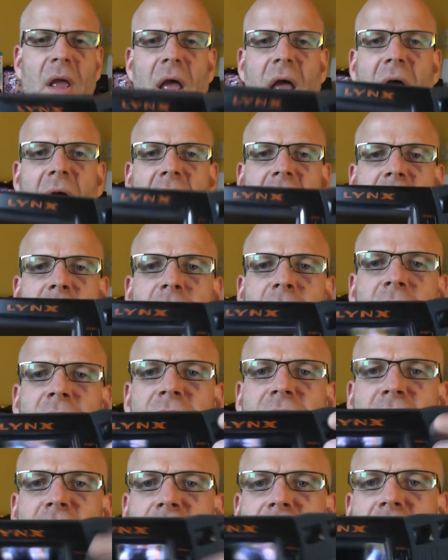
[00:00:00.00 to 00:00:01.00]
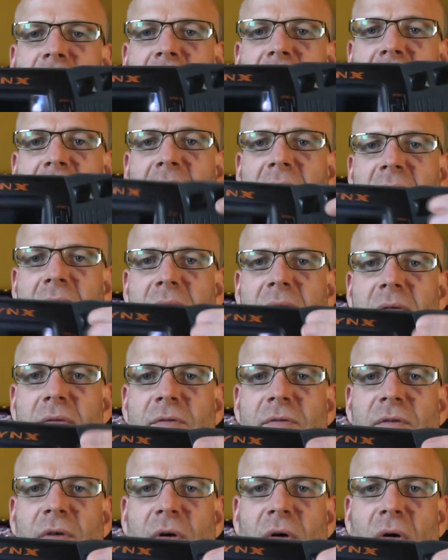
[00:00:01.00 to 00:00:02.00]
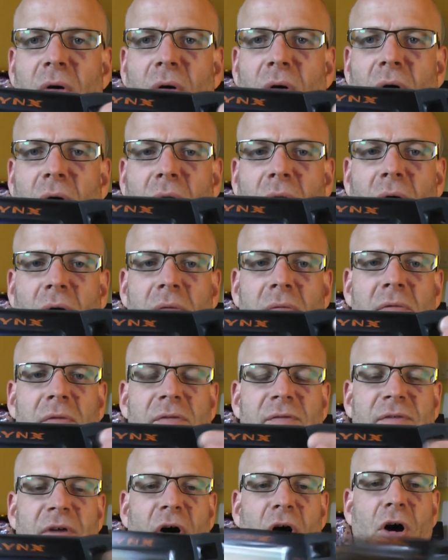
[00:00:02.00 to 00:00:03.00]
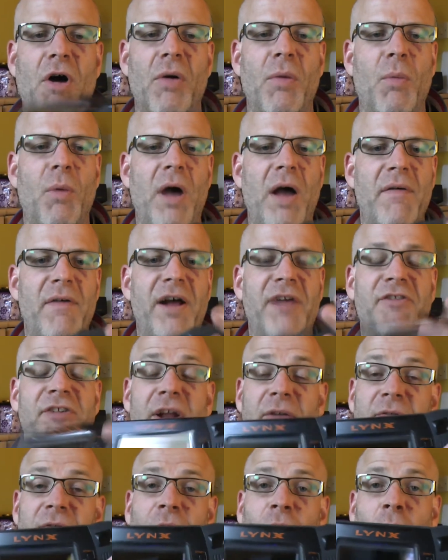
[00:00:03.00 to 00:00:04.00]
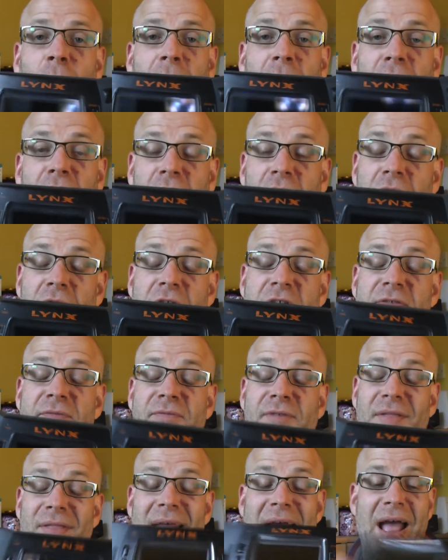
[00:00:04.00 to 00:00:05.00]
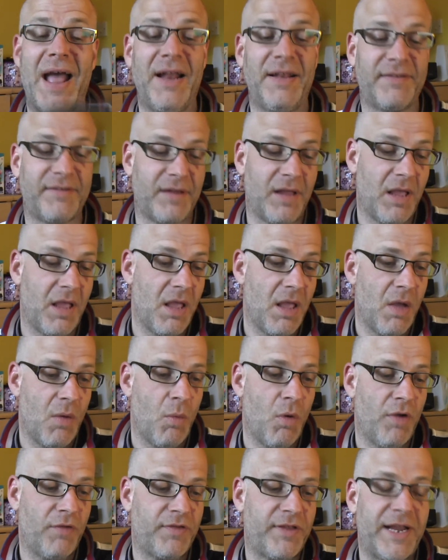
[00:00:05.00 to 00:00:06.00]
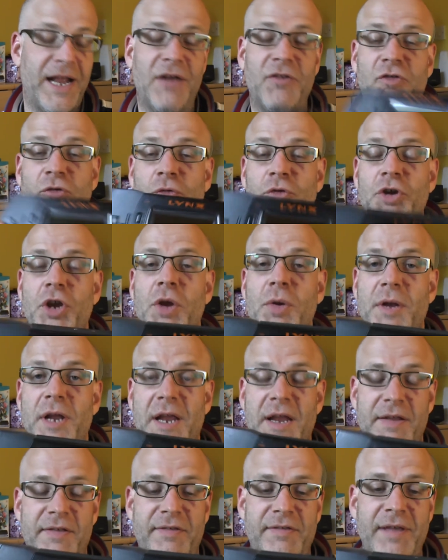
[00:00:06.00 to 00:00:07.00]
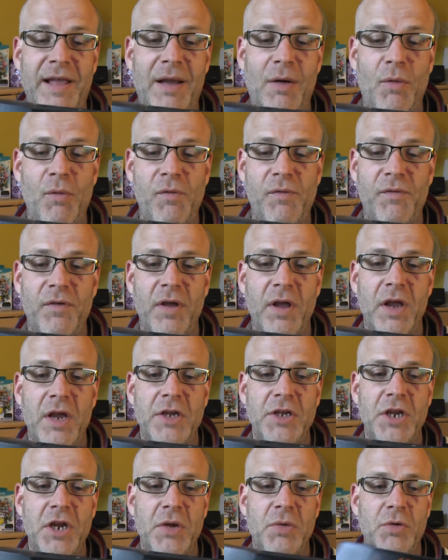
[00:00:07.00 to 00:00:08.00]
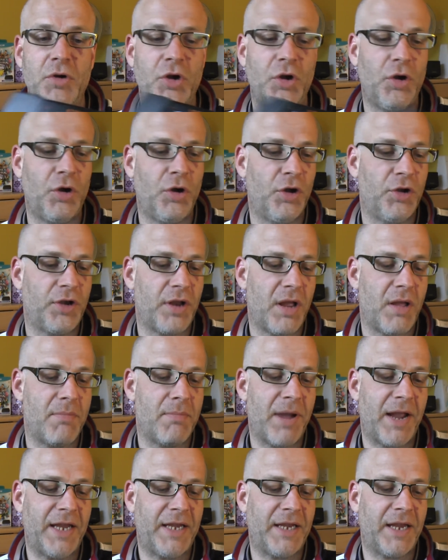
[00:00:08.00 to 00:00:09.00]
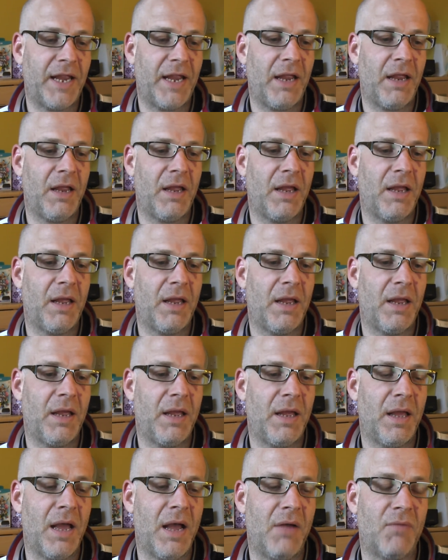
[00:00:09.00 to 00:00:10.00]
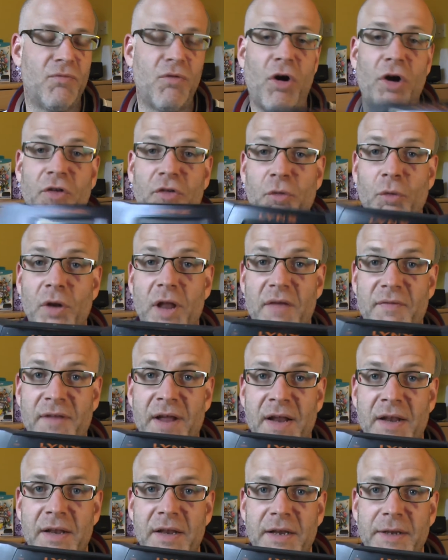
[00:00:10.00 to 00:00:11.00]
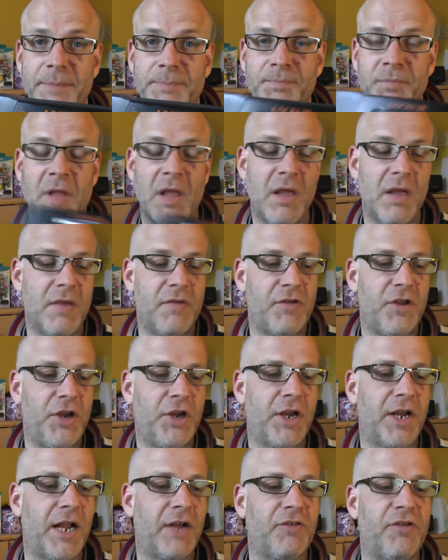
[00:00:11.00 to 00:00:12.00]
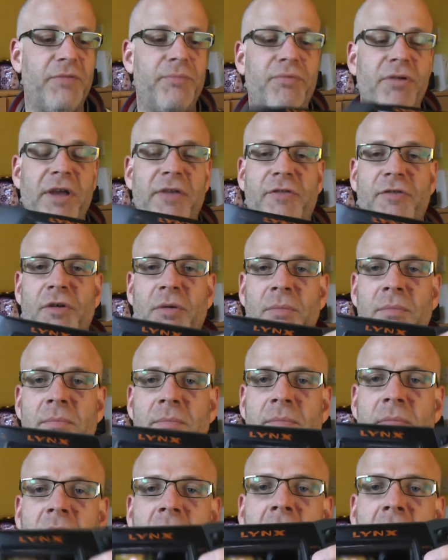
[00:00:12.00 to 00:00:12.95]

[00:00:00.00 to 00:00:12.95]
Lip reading: and the buttons on there for fire and whatever. I actually had 4 buttons on. The reason for that was the actual unit itself. You could make it right or left-handed, so you could actually press some